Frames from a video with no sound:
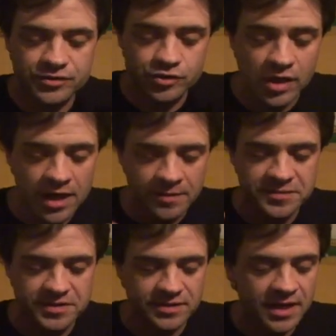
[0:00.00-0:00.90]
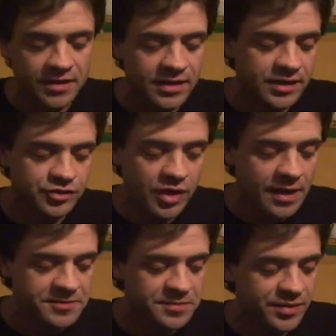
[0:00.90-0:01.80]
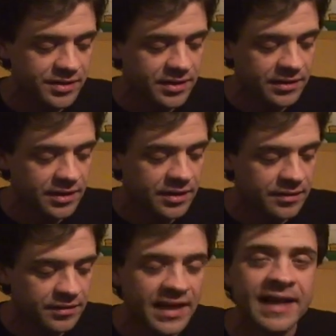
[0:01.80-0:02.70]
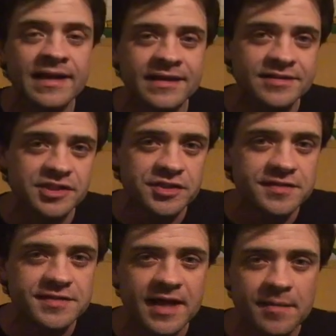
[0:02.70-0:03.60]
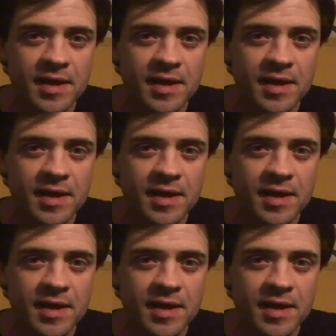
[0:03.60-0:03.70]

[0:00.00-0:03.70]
drops, not drops, but landings, I should say.